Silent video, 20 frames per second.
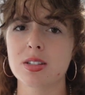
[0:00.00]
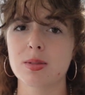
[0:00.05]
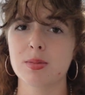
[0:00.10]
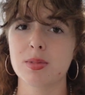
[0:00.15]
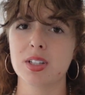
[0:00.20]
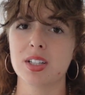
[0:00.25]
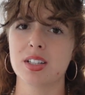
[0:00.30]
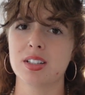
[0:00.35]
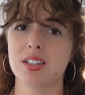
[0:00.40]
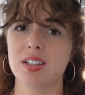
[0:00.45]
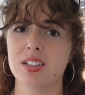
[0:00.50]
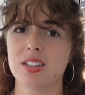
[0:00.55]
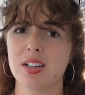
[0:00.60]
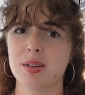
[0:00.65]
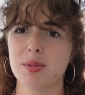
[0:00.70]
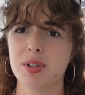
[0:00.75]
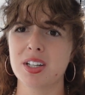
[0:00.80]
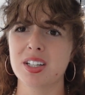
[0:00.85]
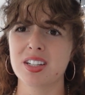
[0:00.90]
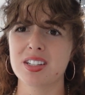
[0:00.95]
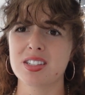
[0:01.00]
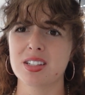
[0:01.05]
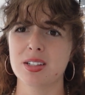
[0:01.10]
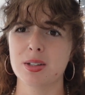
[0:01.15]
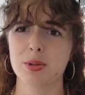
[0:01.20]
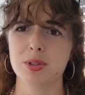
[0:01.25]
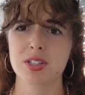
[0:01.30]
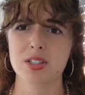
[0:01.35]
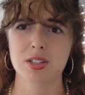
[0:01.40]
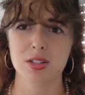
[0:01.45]
I'm not gonna tell you
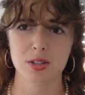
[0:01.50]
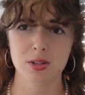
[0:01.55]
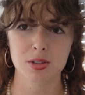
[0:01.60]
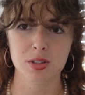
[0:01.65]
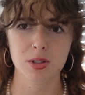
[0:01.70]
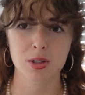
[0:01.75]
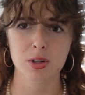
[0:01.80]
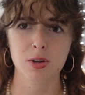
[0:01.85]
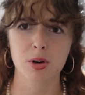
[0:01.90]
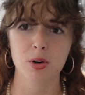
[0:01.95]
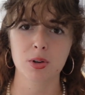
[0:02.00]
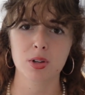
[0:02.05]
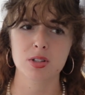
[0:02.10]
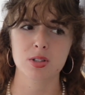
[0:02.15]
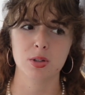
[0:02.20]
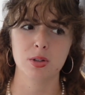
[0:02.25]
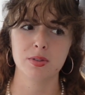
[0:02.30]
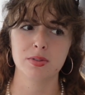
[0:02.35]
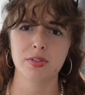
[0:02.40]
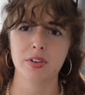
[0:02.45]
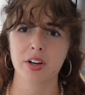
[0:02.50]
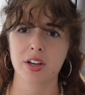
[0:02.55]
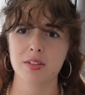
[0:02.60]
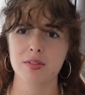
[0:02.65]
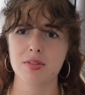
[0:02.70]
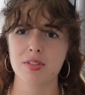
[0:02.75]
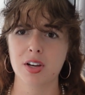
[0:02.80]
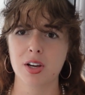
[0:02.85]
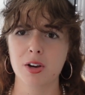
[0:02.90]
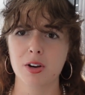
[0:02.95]
what to do. You're a grown adult,
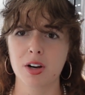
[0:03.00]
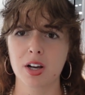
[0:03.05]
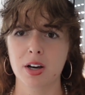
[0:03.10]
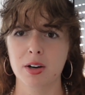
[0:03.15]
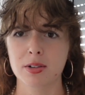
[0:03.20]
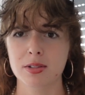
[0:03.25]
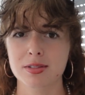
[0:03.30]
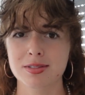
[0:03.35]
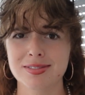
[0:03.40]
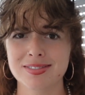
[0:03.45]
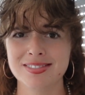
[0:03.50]
fucking figure it out.